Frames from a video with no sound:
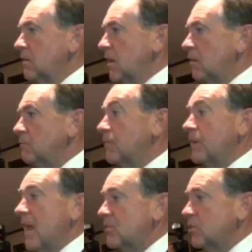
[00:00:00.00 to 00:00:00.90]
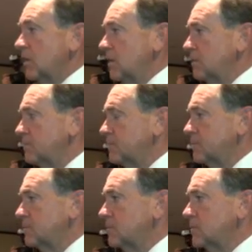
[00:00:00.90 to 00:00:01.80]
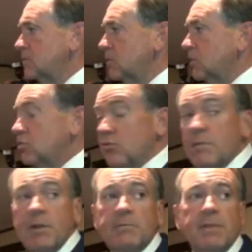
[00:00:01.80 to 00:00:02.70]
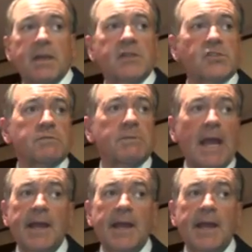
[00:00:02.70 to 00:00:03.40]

Help financially, to contribute, because